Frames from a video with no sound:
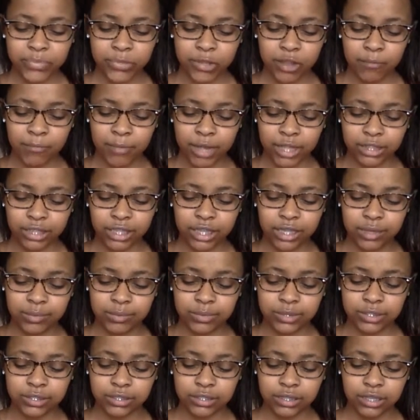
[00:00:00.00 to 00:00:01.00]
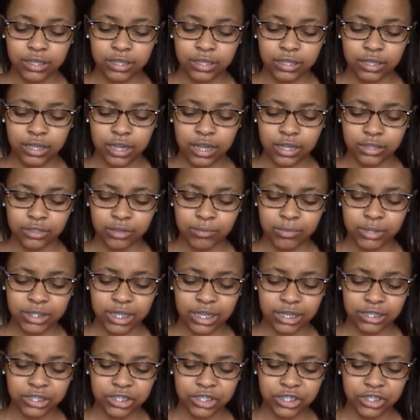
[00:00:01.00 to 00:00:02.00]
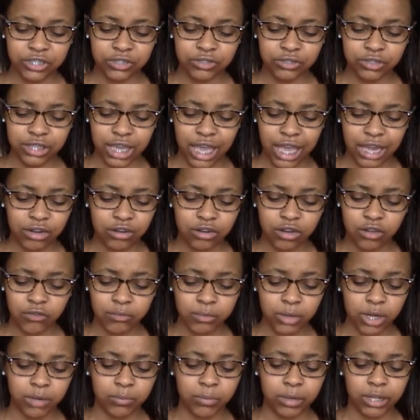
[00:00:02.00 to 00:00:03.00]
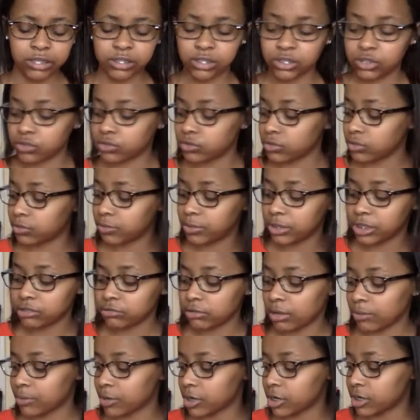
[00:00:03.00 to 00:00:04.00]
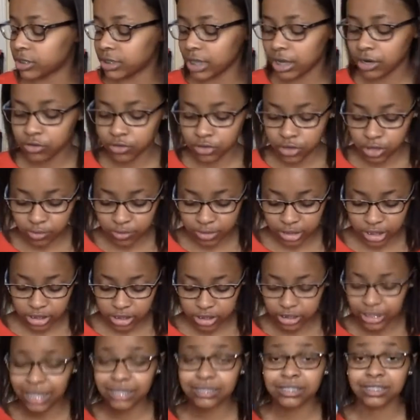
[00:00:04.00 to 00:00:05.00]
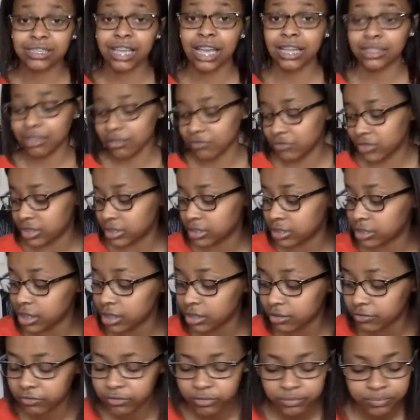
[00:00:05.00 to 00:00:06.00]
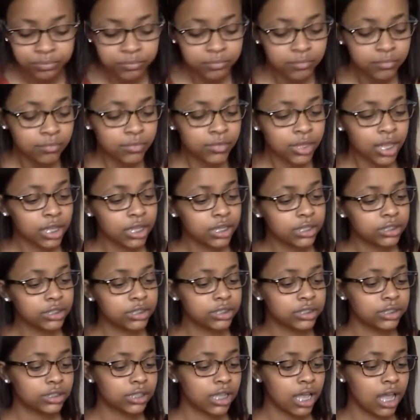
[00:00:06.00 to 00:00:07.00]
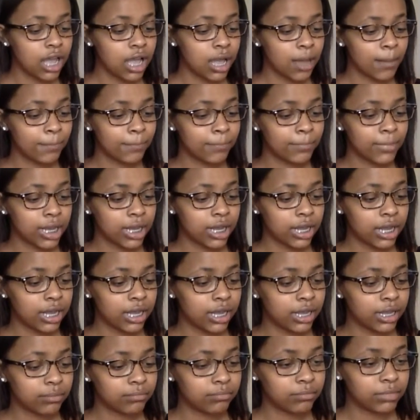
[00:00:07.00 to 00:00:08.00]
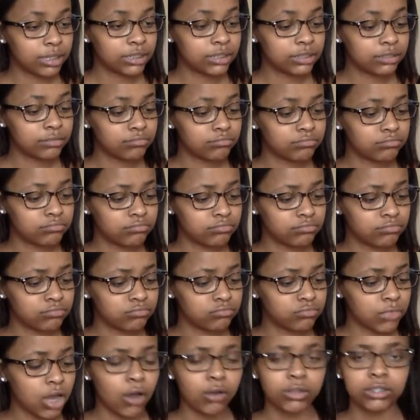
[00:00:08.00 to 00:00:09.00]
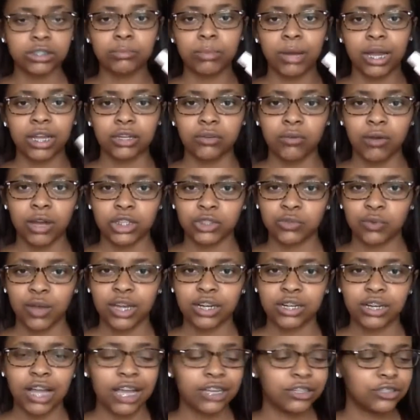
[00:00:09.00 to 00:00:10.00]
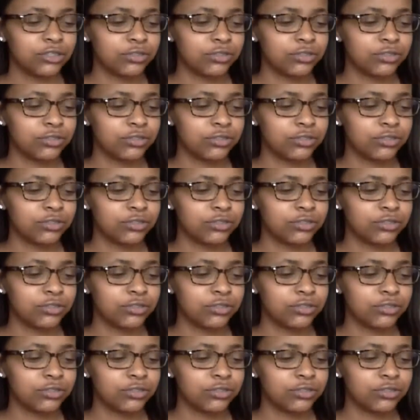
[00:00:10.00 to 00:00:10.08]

on my lips. And yeah, so I'm excited to use that. I don't know if I'm going to bring it to school, put it in my purse. I don't know, but that's, I love this stuff. Some, um, oh, it's a body wash. Why did, I